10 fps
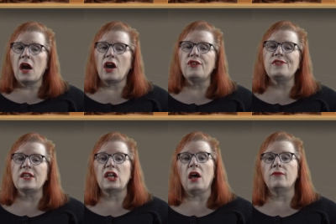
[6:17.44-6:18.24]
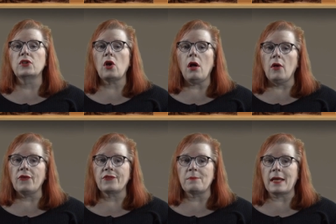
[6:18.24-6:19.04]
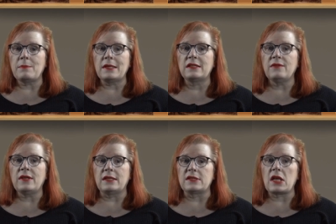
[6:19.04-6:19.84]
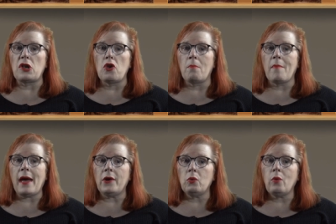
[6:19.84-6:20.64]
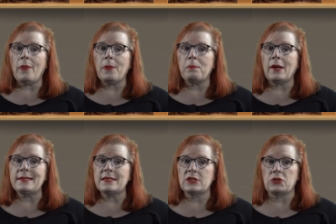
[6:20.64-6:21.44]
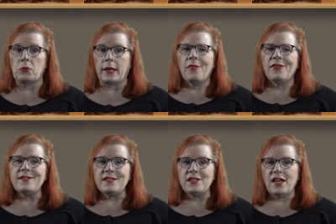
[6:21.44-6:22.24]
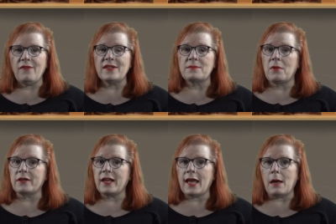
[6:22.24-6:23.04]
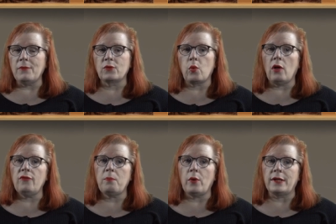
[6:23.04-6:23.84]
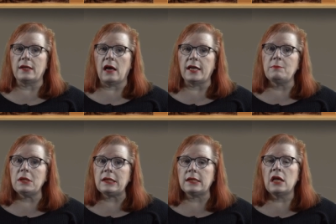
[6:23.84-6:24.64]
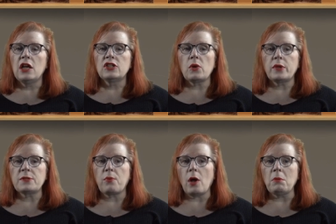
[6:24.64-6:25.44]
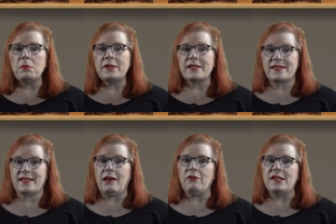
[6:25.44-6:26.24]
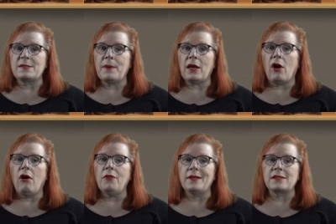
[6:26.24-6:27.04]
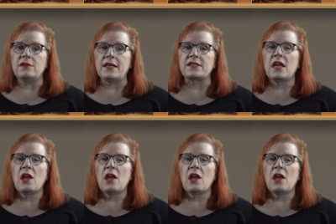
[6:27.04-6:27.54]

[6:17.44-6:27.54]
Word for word: are using covered calls to make me dividends no matter what the price is doing. This ETF has a market cap of $12.9 million, so it is probably the scariest pick on this list,